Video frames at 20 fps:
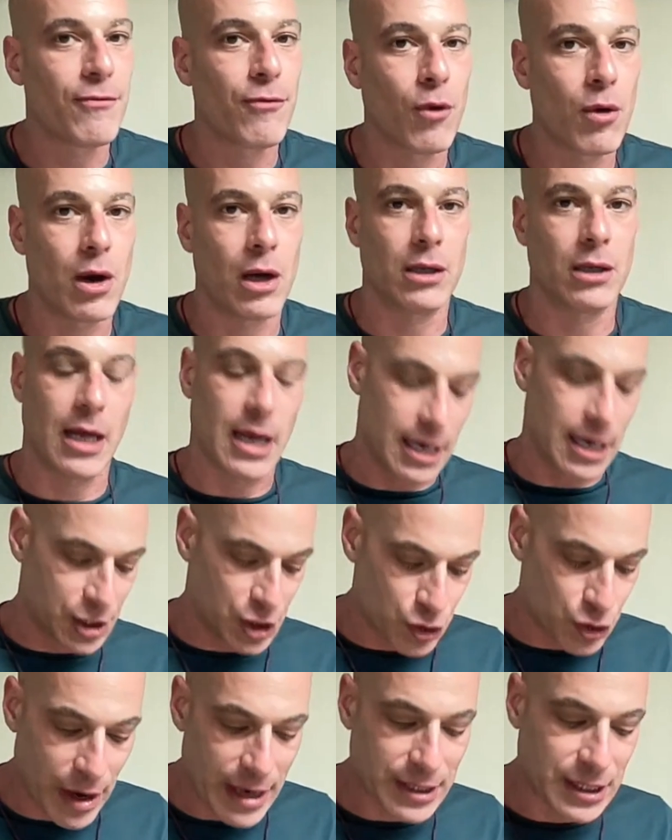for a lot of
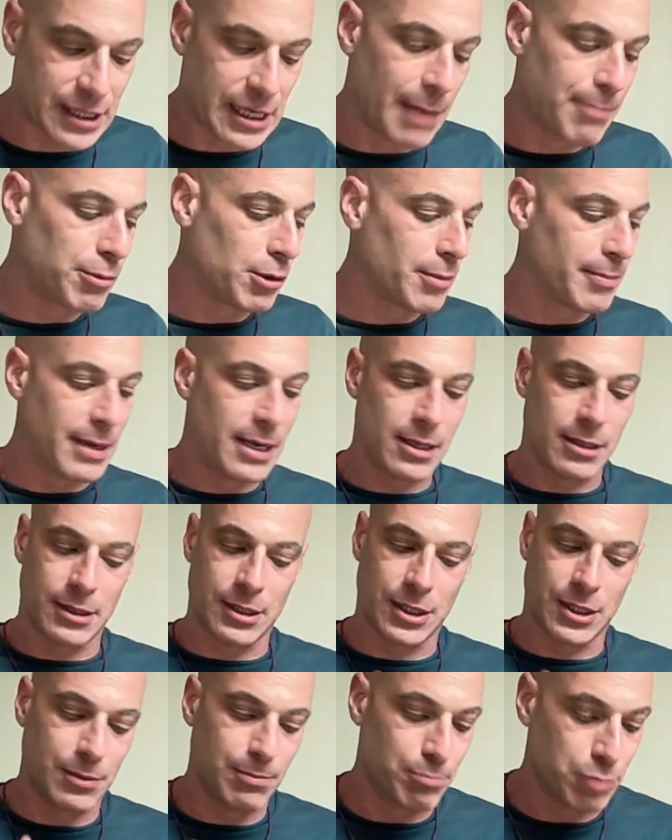stress
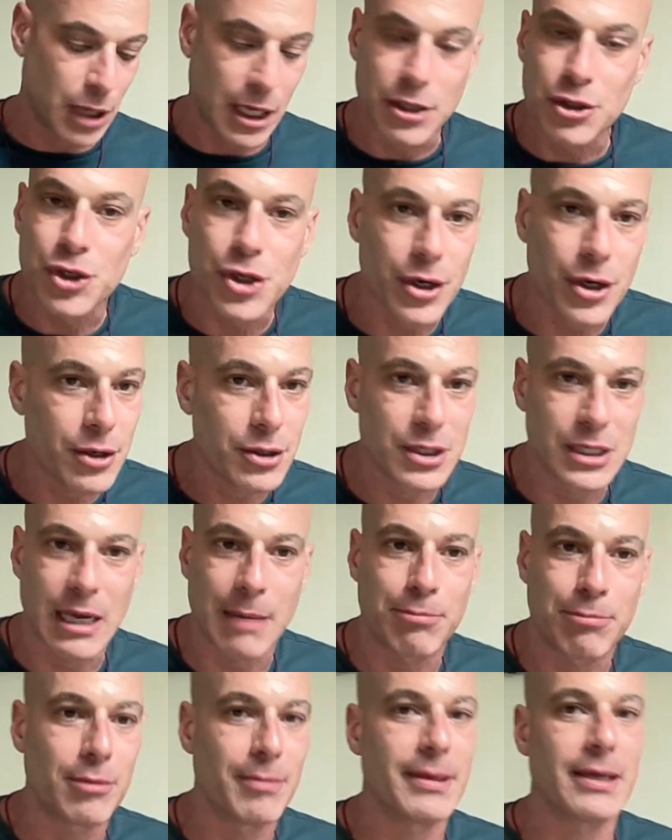supplements, blood sugar
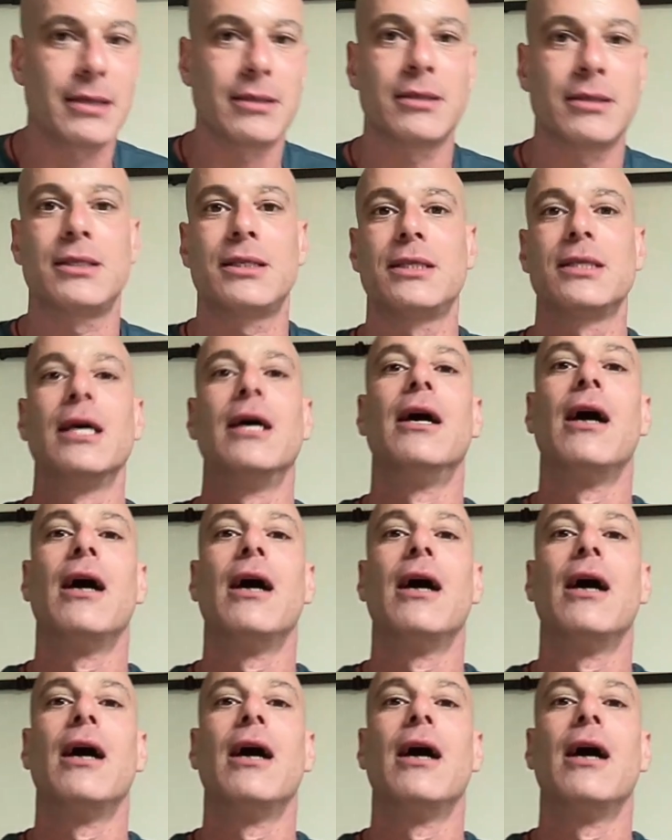supplements.